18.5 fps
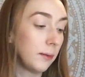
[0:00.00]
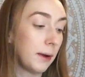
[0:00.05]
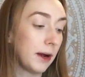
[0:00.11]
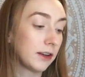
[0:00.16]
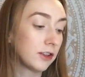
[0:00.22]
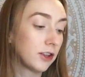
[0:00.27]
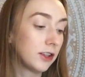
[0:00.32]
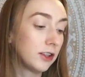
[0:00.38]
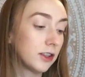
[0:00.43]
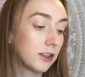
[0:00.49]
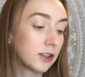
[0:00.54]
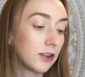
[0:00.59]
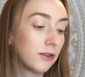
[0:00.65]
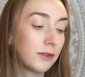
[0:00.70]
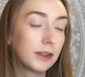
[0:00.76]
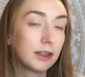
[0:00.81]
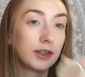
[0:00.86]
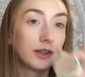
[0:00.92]
I'm actually just
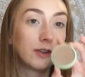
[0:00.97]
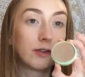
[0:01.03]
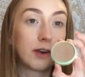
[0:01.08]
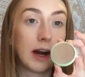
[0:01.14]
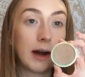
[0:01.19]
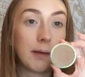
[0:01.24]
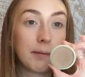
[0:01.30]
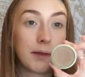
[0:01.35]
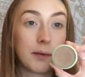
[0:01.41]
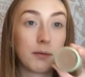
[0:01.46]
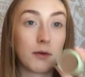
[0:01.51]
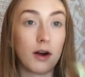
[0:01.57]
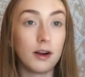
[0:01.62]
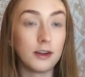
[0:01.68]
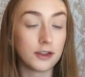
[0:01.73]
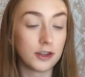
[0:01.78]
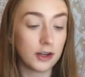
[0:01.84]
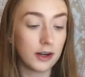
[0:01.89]
going to grab the
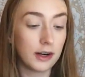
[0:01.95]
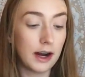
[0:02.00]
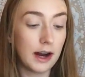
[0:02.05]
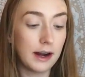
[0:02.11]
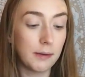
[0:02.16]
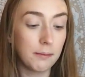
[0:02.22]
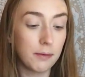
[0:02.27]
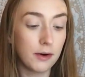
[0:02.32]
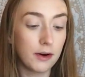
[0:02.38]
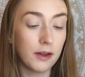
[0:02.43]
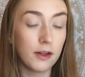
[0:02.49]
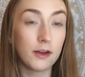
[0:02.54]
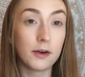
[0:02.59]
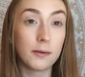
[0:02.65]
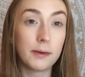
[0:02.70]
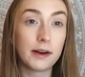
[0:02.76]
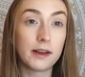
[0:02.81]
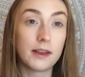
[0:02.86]
bronzer again and put a
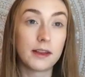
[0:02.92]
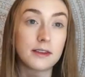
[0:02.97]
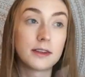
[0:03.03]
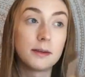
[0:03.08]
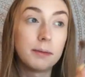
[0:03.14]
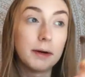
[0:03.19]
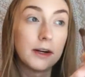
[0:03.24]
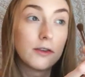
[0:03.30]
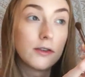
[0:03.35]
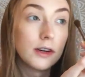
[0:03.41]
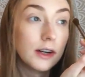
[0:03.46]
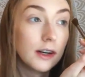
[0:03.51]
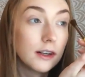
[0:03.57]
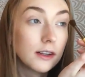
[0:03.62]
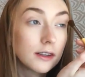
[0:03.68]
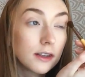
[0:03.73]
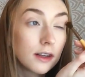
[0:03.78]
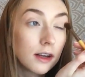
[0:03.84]
little bit of this in my
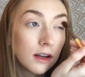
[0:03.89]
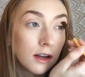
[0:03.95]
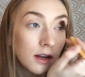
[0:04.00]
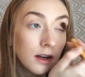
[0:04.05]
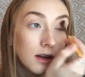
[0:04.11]
crease.